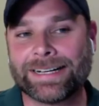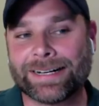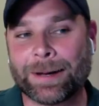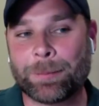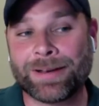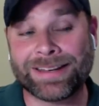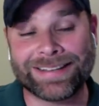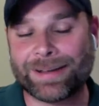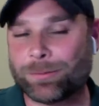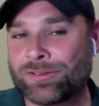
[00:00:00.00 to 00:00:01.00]
But
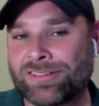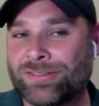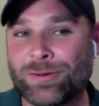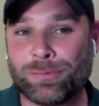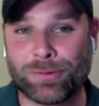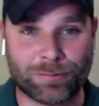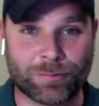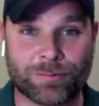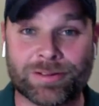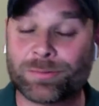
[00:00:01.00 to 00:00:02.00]
it was just too
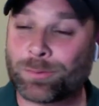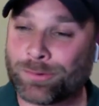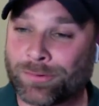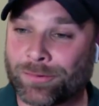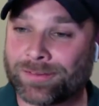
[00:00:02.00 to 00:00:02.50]
beautiful for this world,